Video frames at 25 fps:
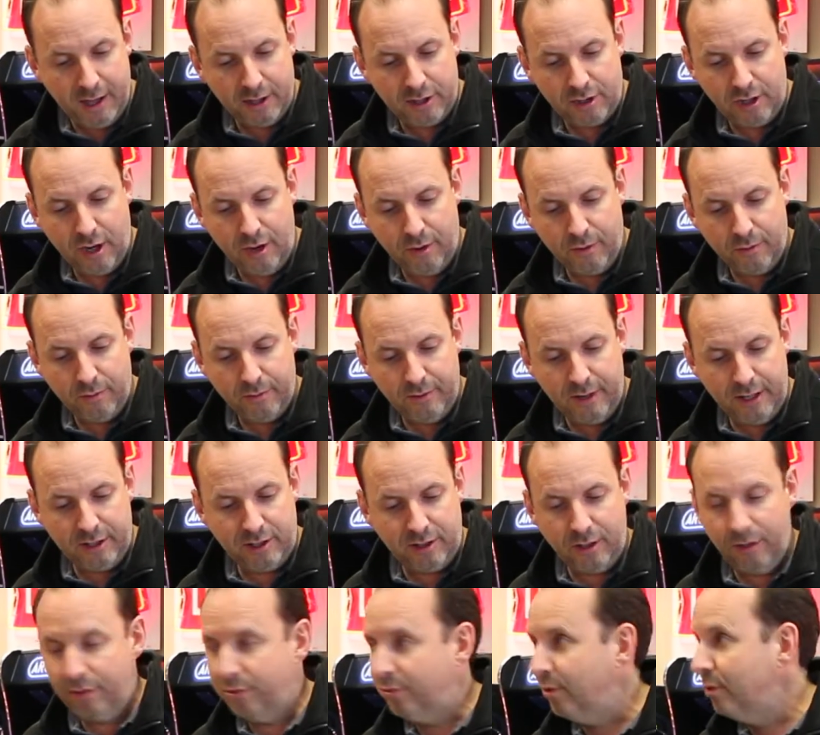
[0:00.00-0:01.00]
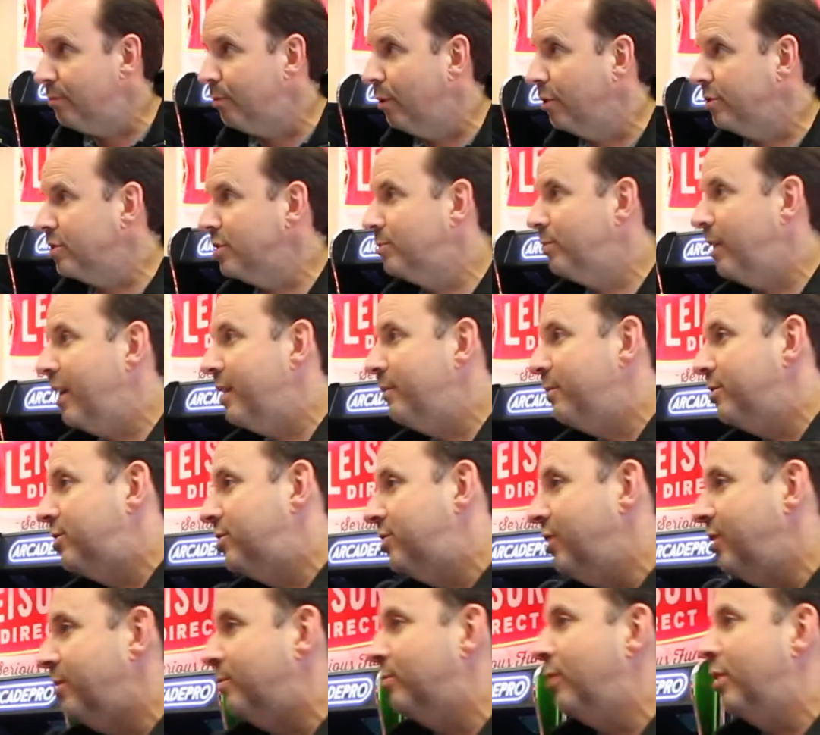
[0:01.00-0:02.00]
So let's go through. Roger's waiting with
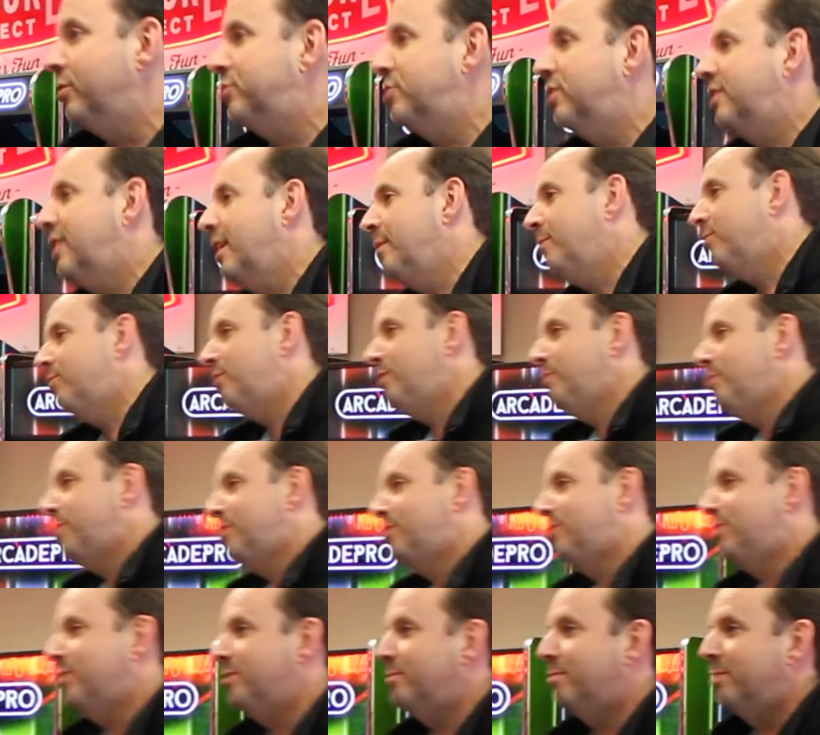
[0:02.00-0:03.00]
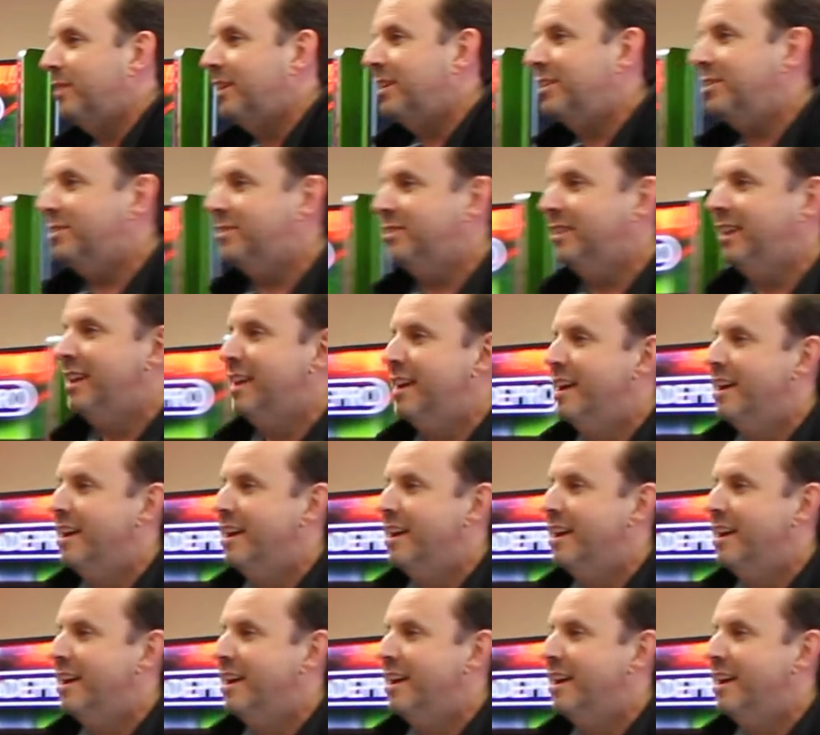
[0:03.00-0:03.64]
soup. Roger, come through with your soup, please.